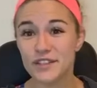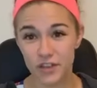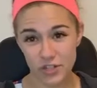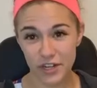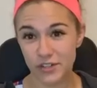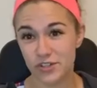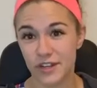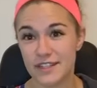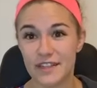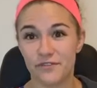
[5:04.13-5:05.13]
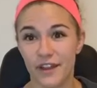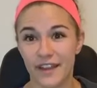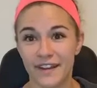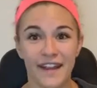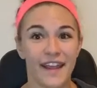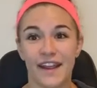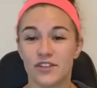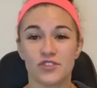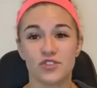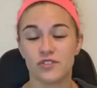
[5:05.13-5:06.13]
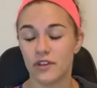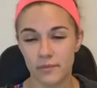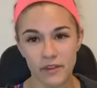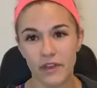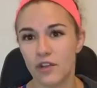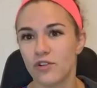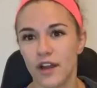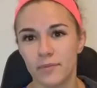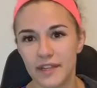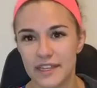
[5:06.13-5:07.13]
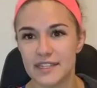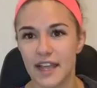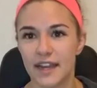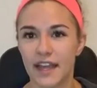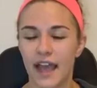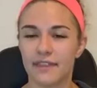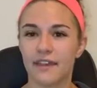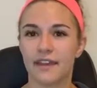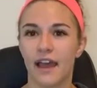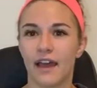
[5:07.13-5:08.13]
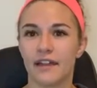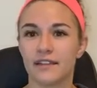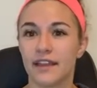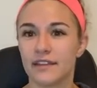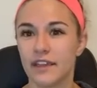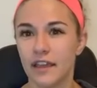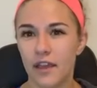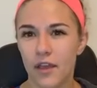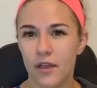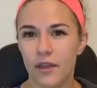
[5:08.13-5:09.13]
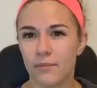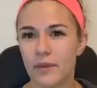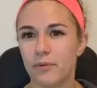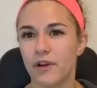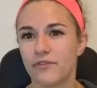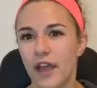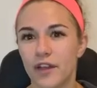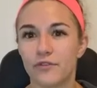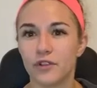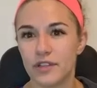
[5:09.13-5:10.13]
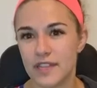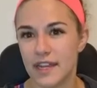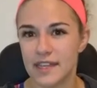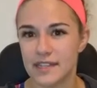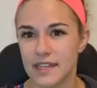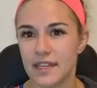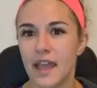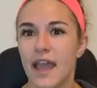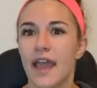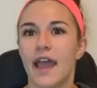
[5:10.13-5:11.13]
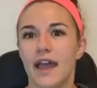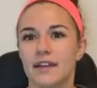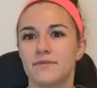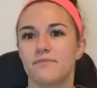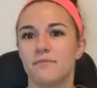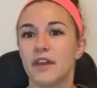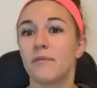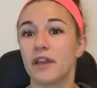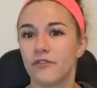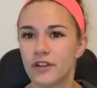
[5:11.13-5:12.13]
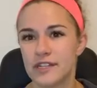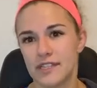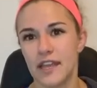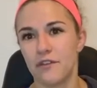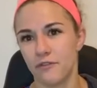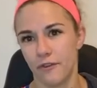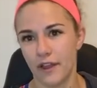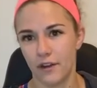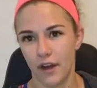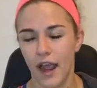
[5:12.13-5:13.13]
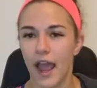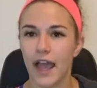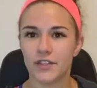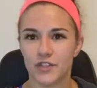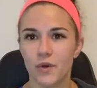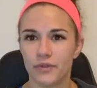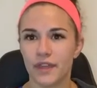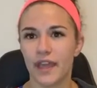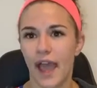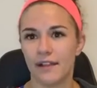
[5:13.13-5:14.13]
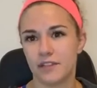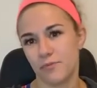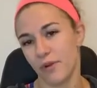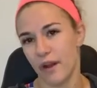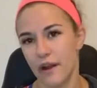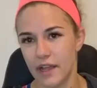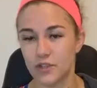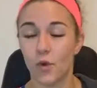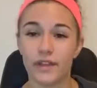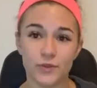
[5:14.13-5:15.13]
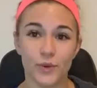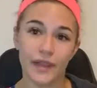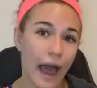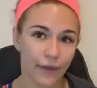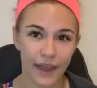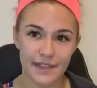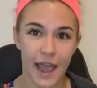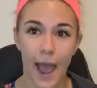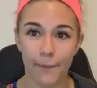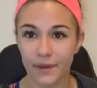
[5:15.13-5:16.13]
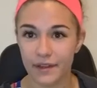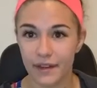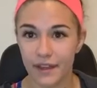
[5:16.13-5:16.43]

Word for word: such an interesting fight, and it's going to be incredibly exciting. I think uh, lately people have kind of looked at Izzy as becoming a very safe fighter. I don't think Alex Pereira is going to allow that to happen.